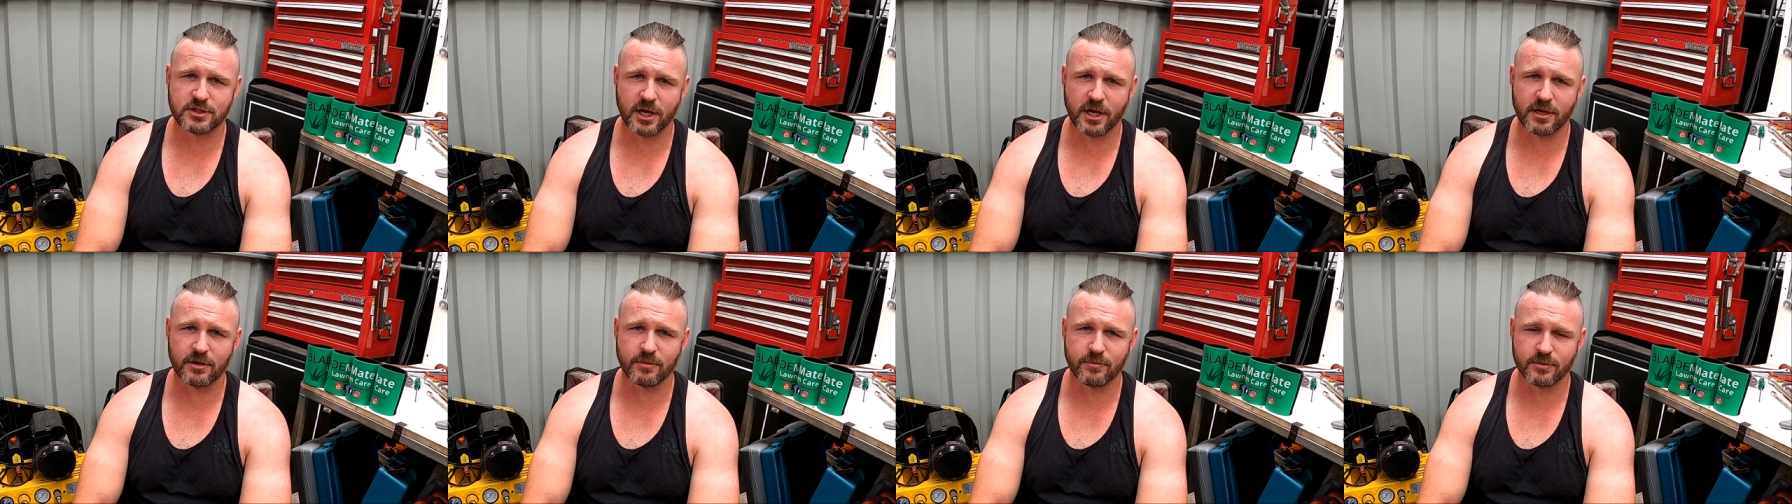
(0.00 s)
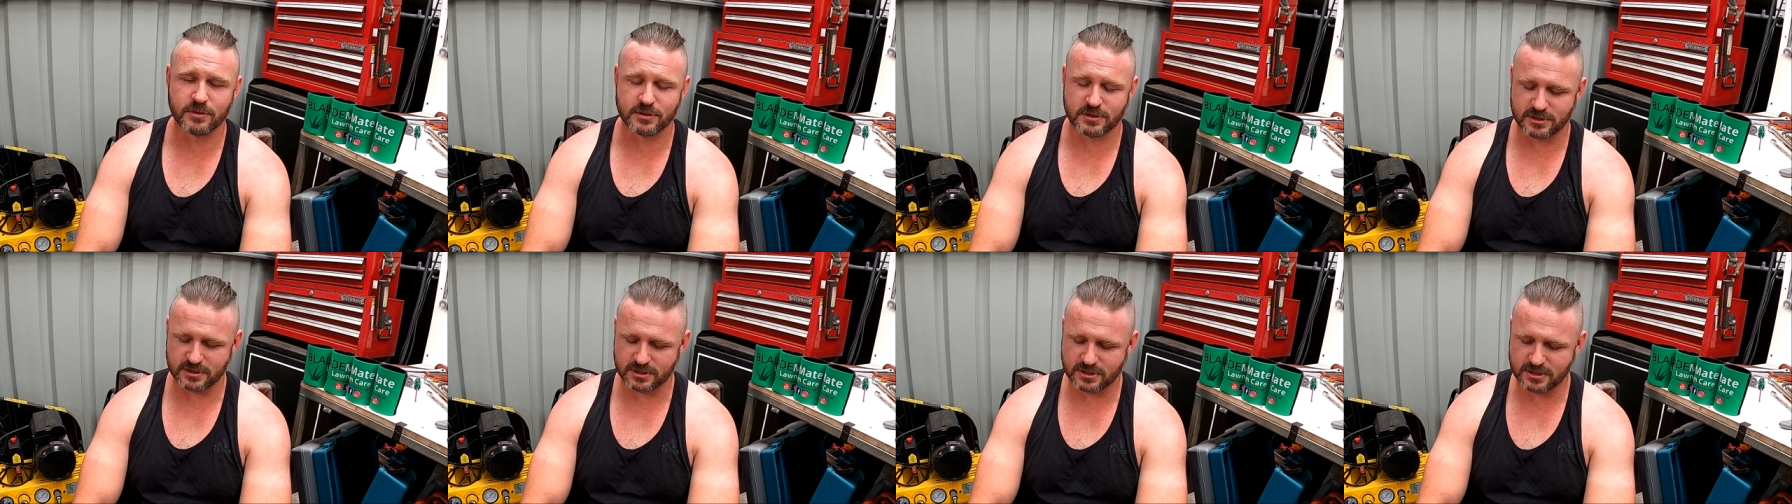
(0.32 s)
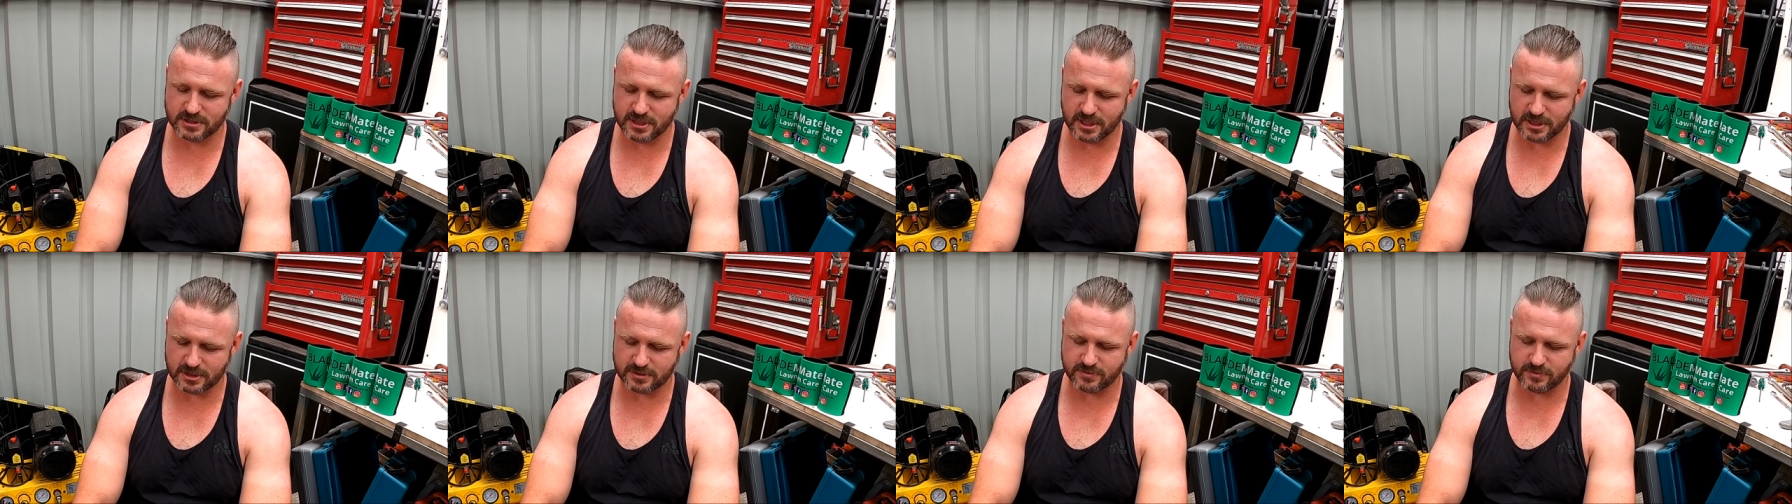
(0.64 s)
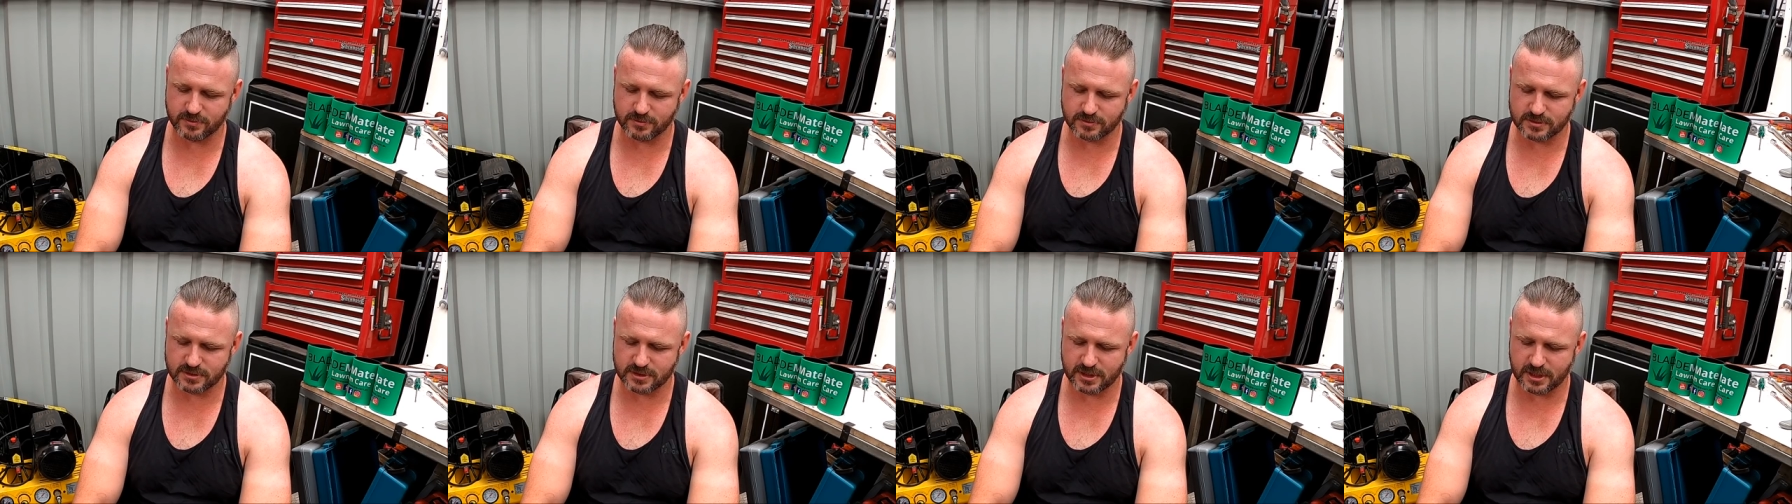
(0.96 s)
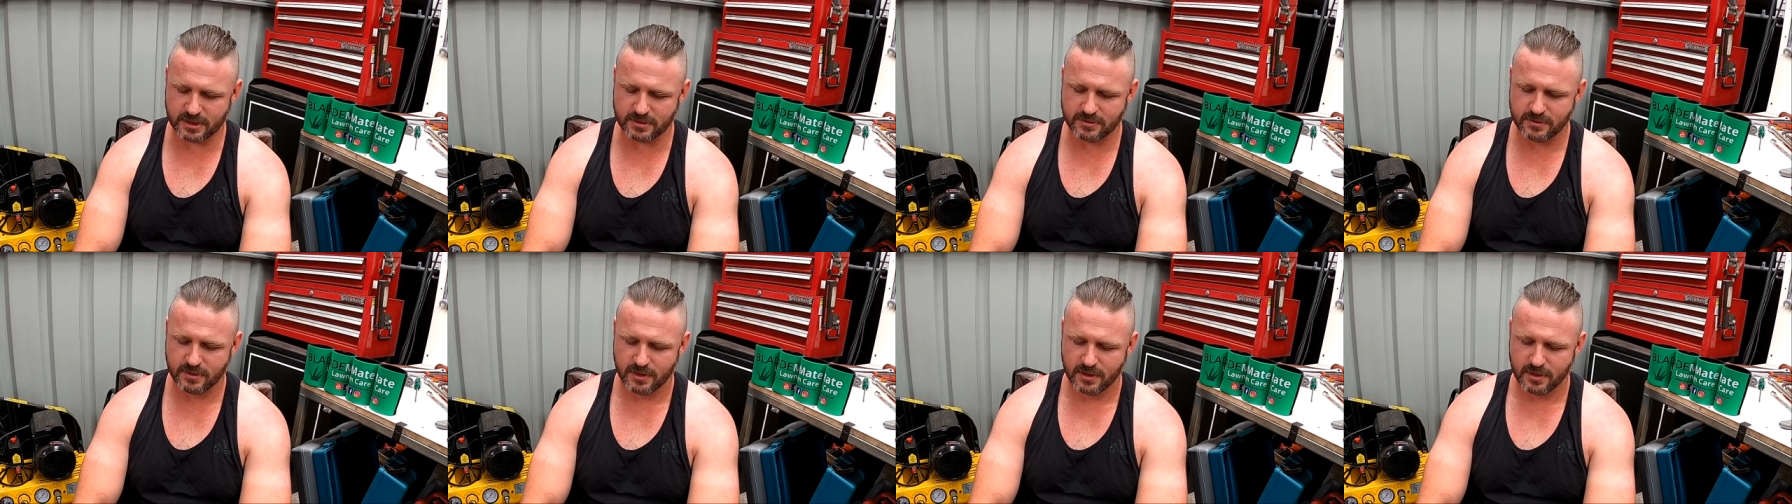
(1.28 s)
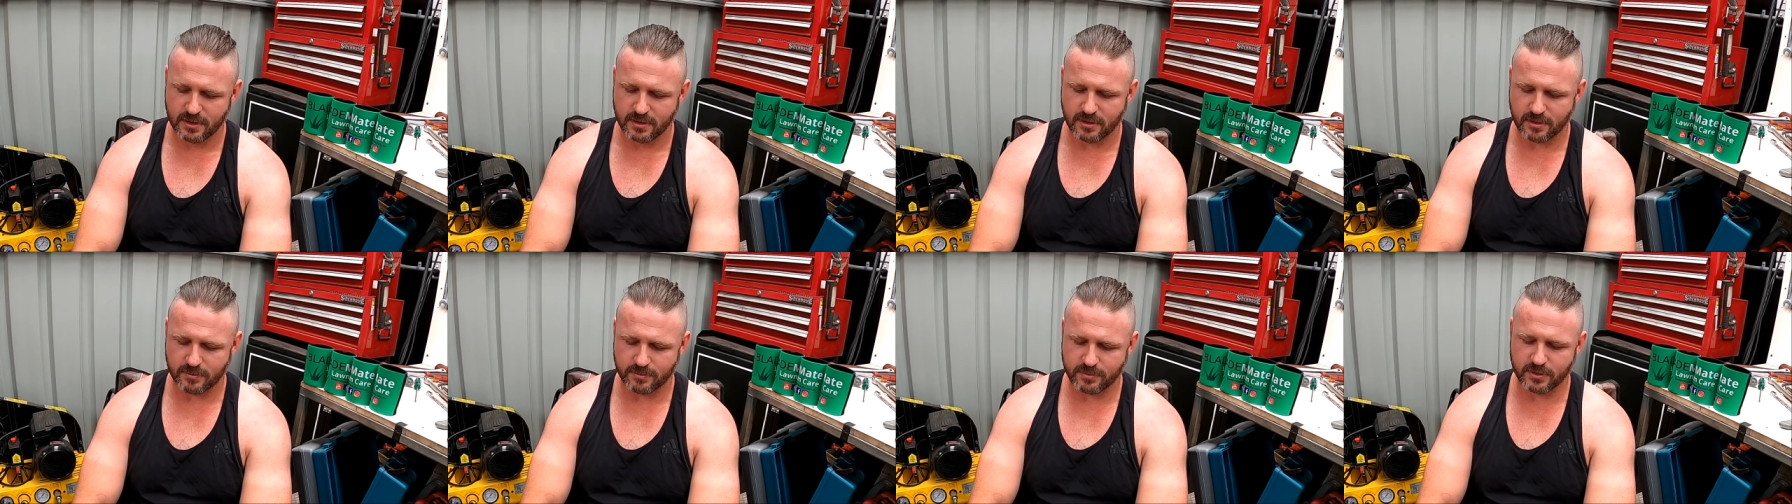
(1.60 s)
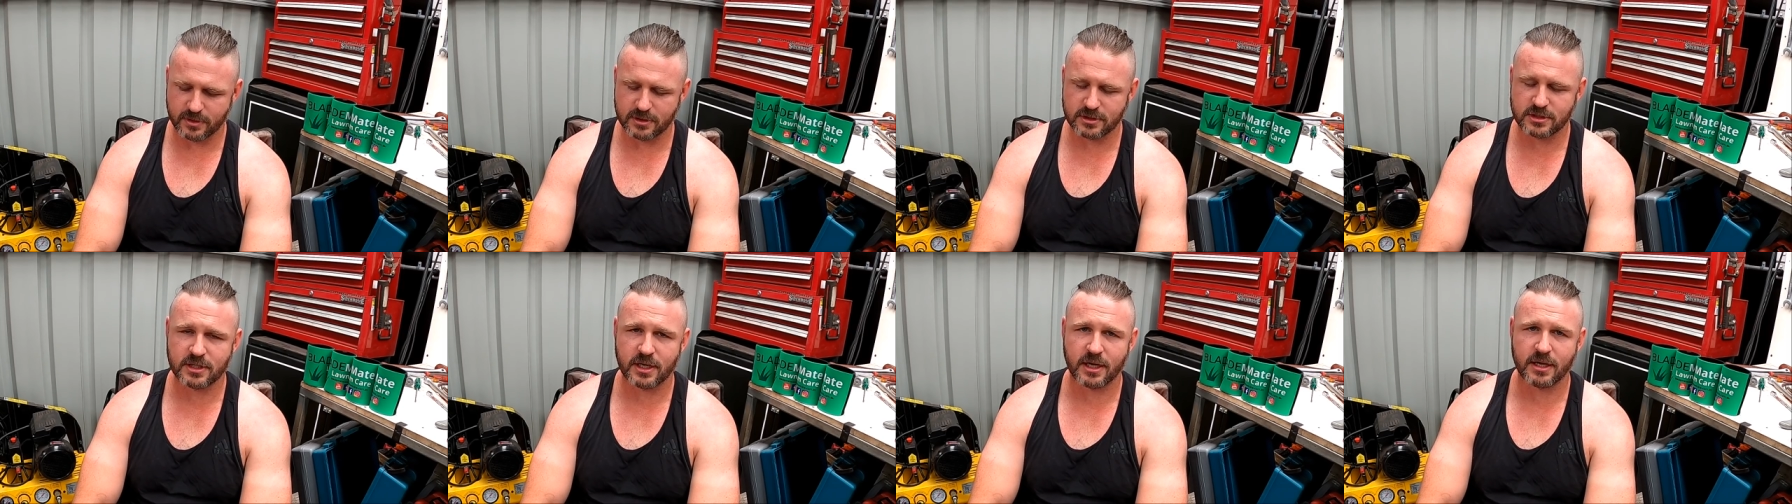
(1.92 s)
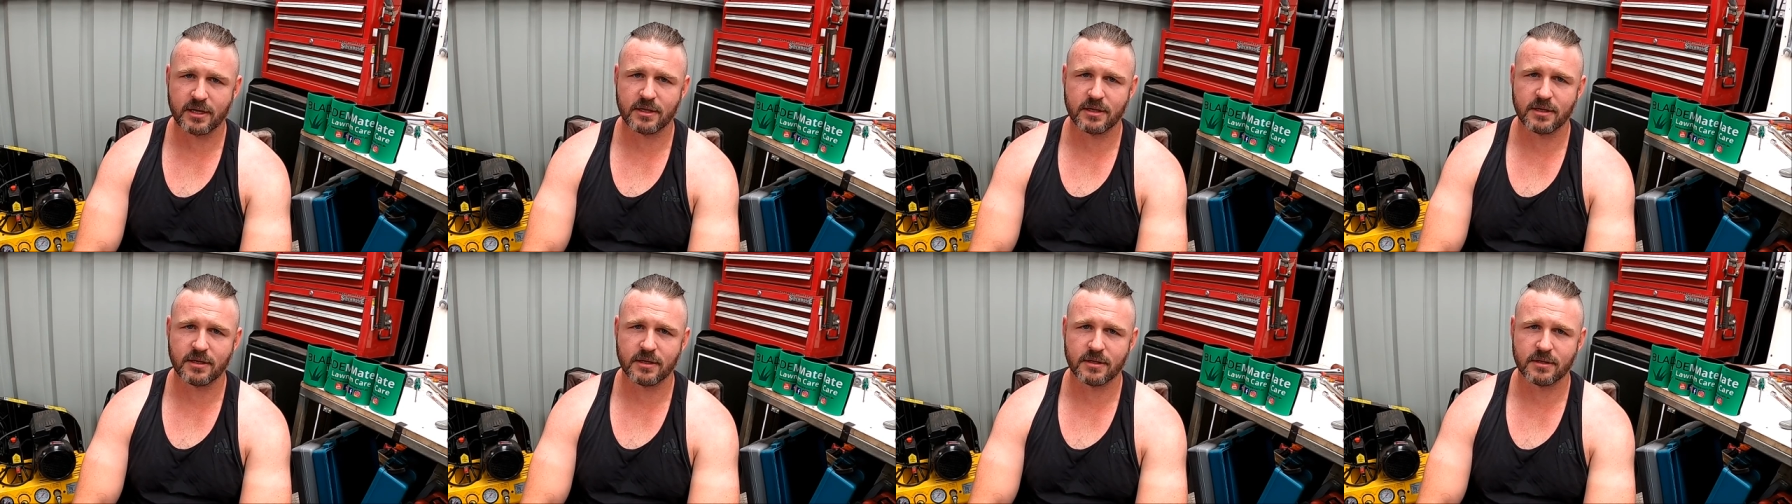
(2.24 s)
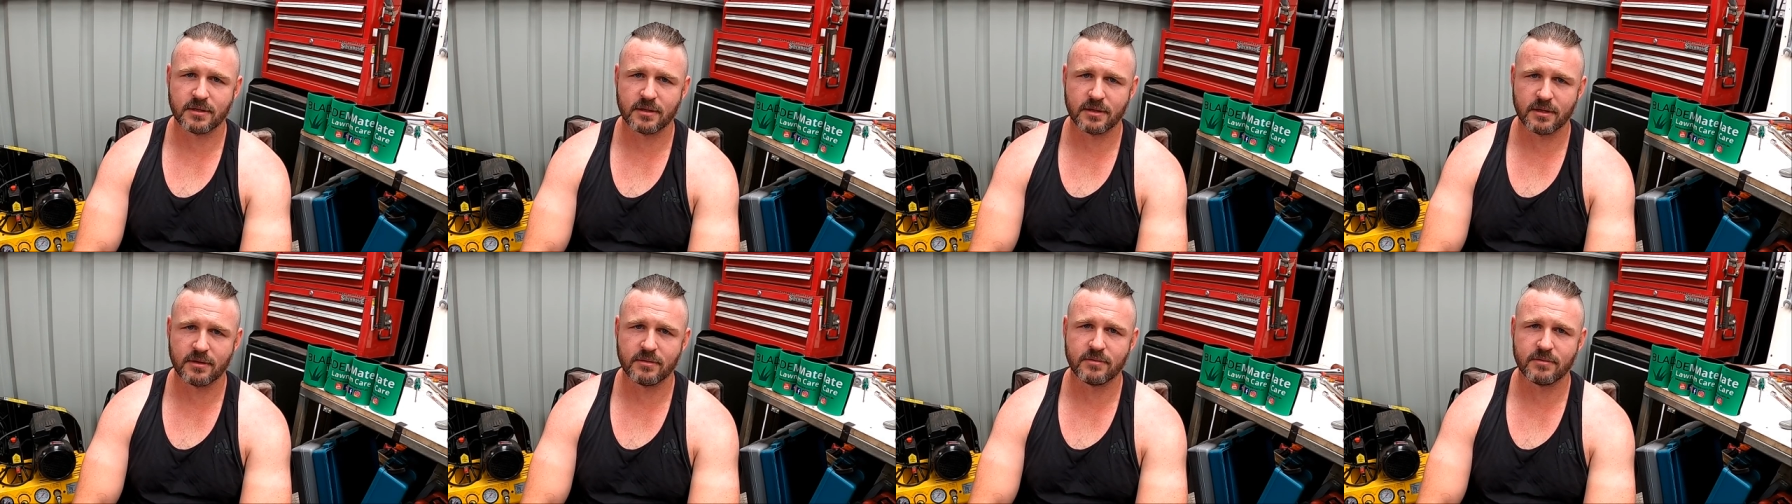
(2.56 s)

channel was successful. So I appreciate you